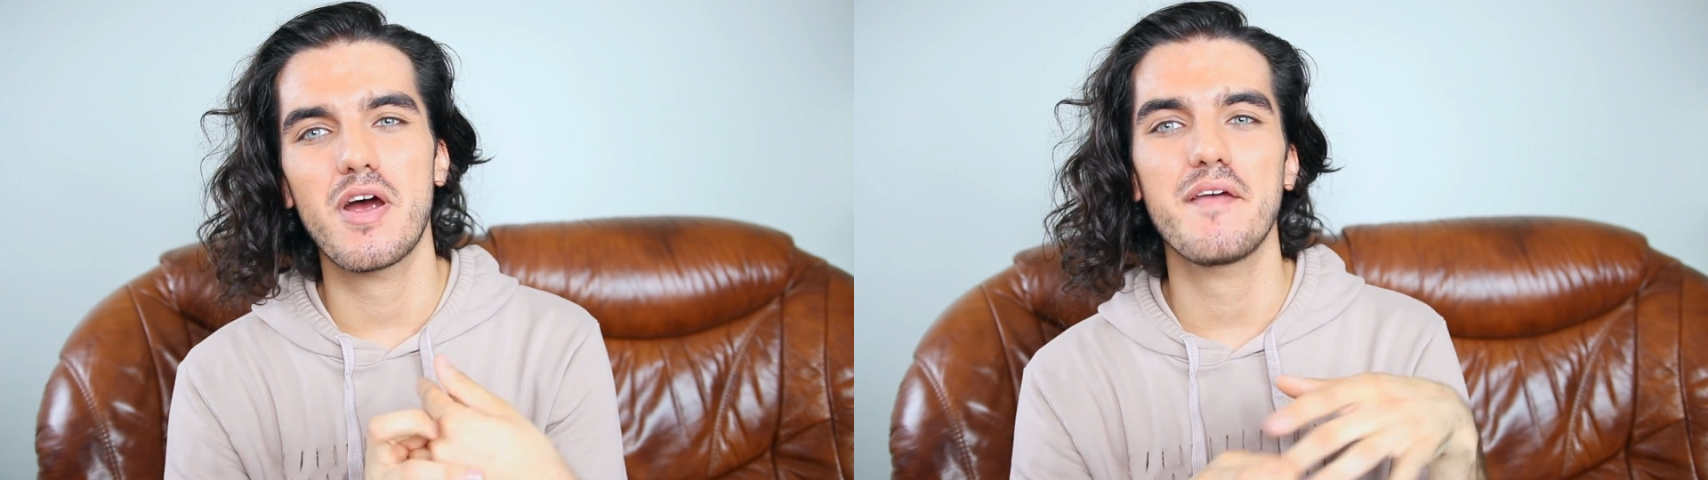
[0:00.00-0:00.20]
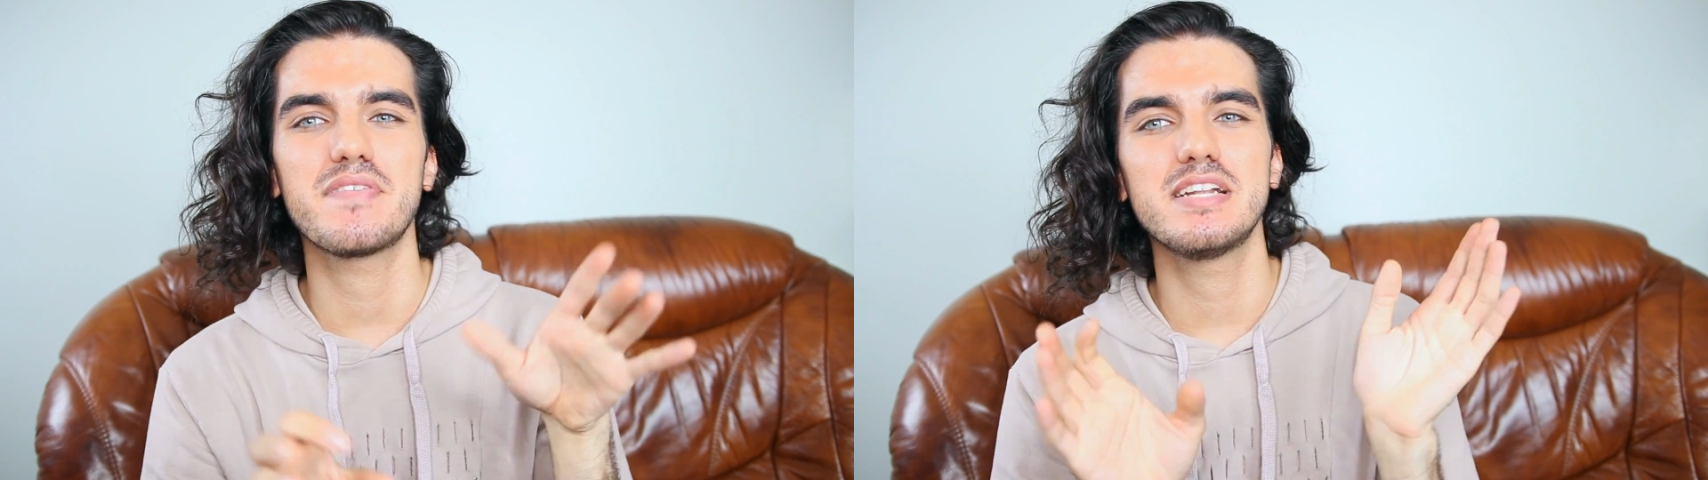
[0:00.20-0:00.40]

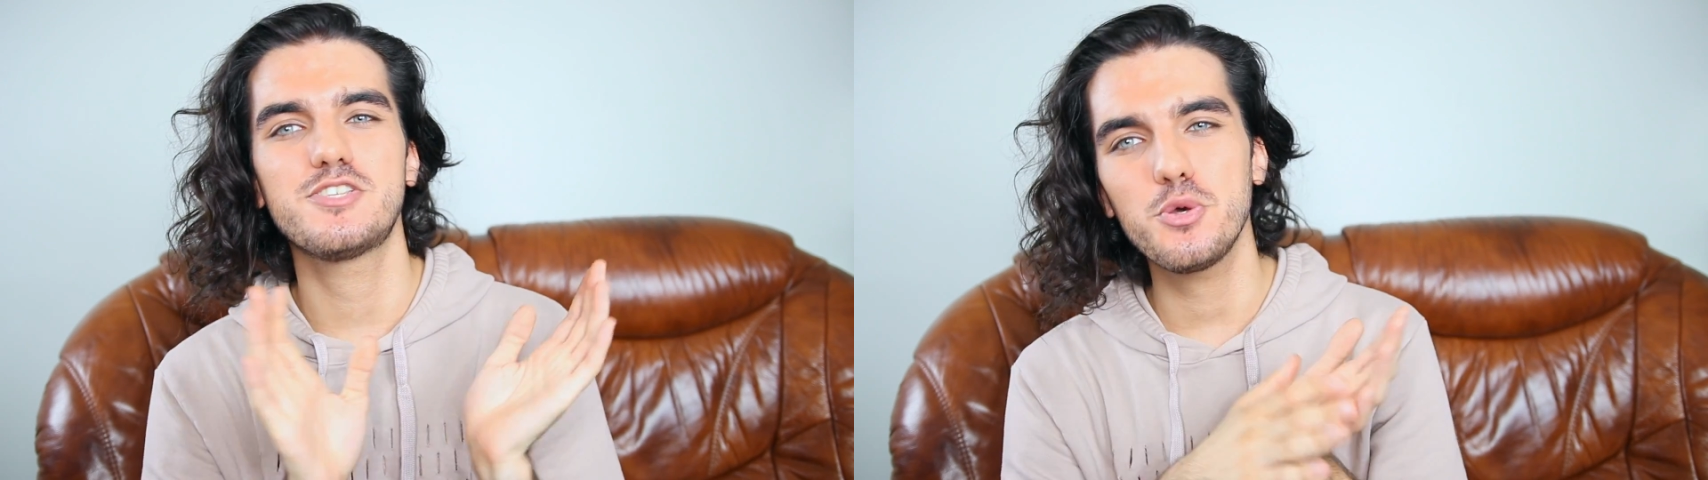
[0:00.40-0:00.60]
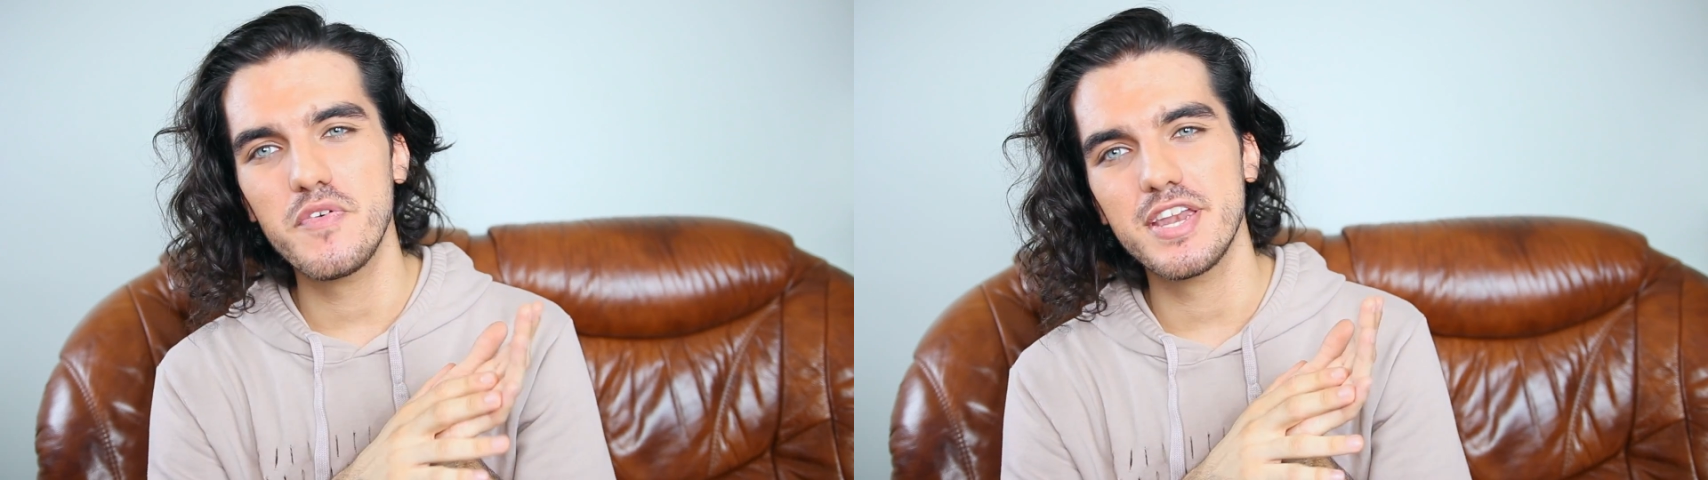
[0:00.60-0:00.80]
I've done
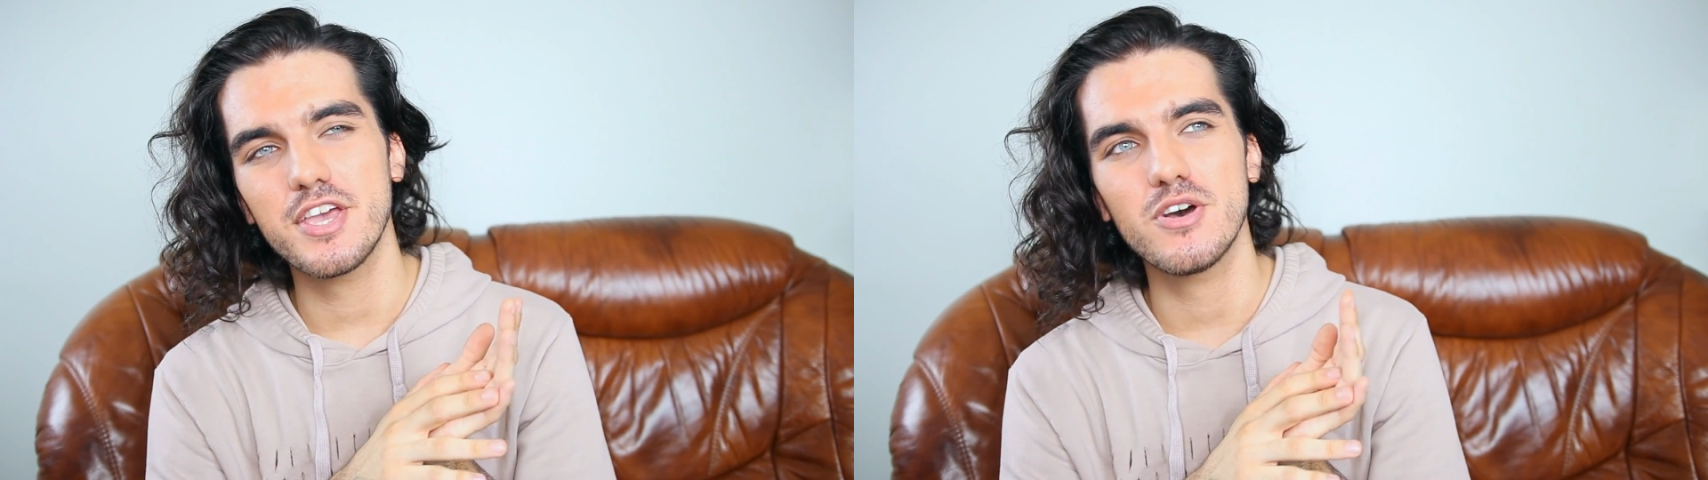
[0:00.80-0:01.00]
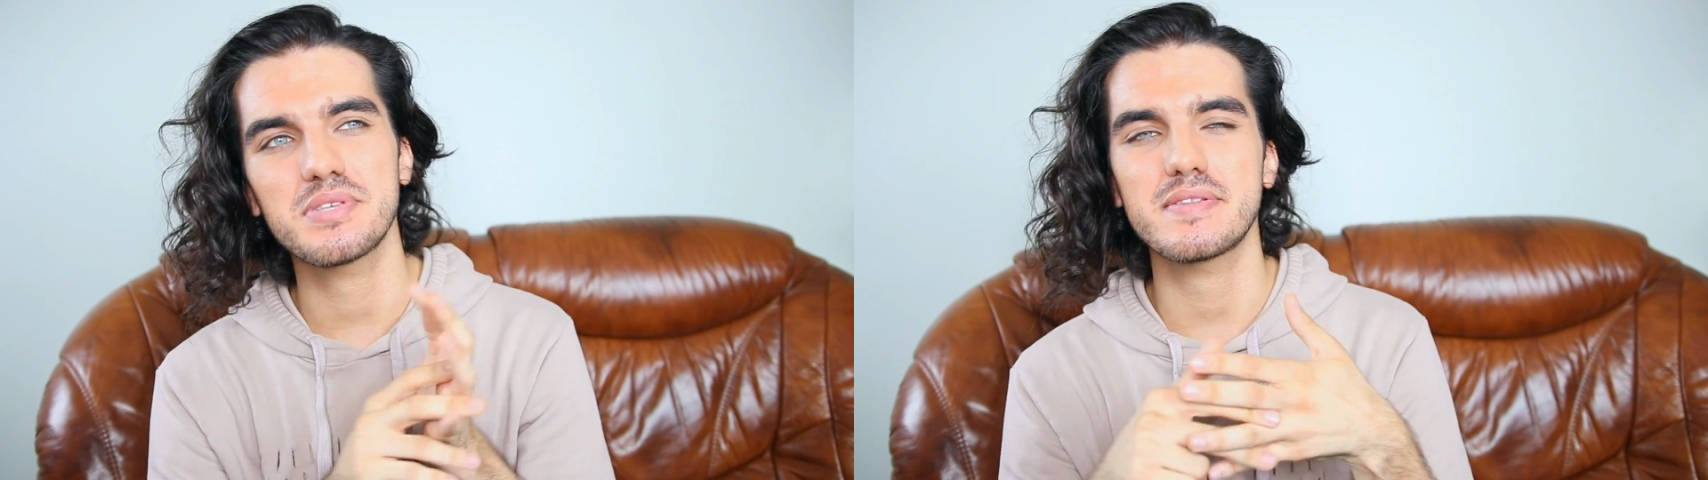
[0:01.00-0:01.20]
2 videos.